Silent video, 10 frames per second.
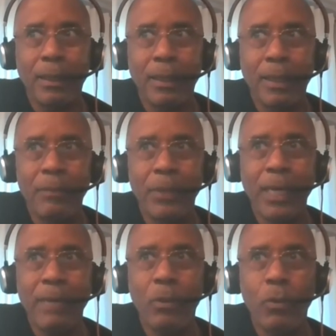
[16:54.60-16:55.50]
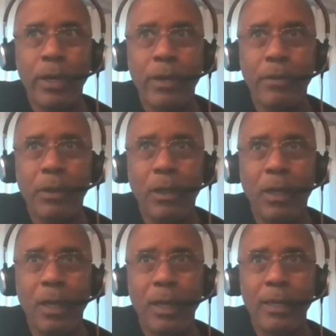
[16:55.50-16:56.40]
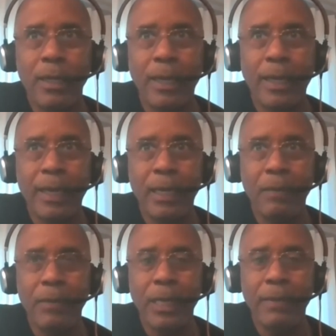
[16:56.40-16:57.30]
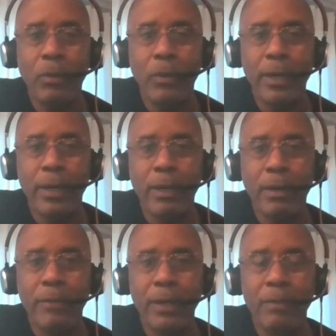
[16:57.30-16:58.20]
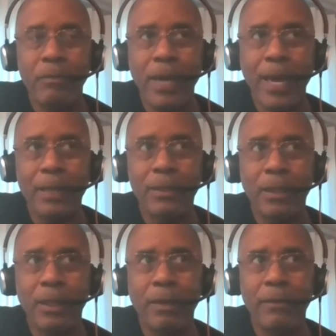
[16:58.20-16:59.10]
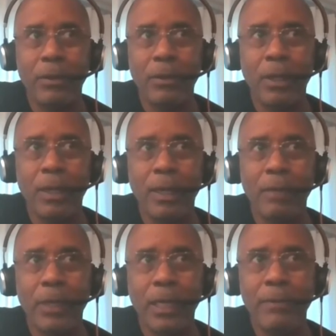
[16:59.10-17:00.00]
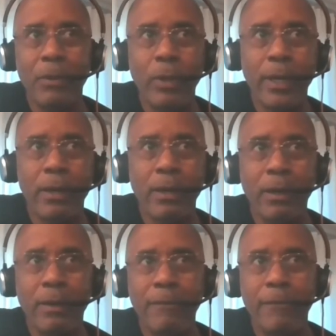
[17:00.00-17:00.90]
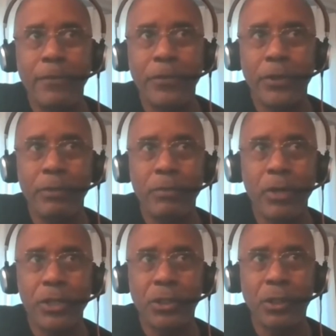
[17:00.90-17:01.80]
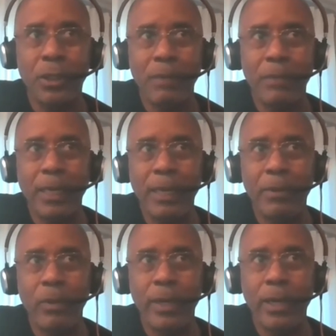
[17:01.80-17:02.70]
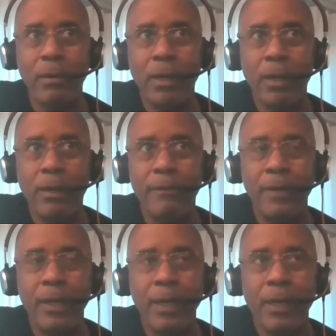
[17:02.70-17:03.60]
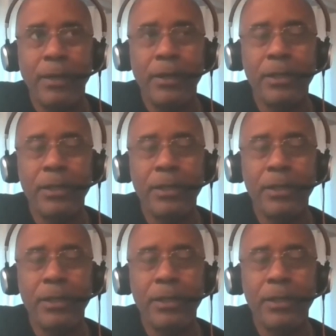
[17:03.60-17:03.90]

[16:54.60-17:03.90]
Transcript: I became aware of the law, and I became aware of the impact of the law. I became aware of Thurgood Marshall. I became aware of there's a